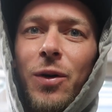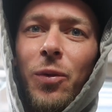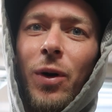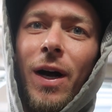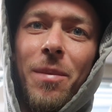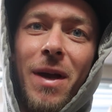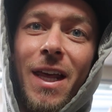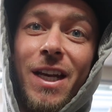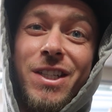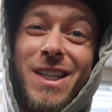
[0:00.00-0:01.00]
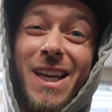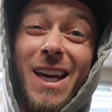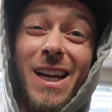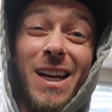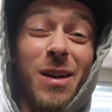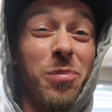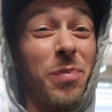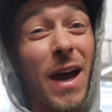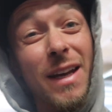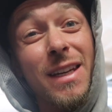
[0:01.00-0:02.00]
Well, I managed to get it
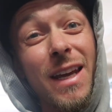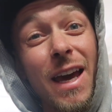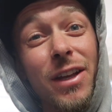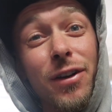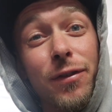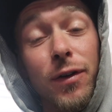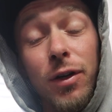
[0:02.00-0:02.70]
back together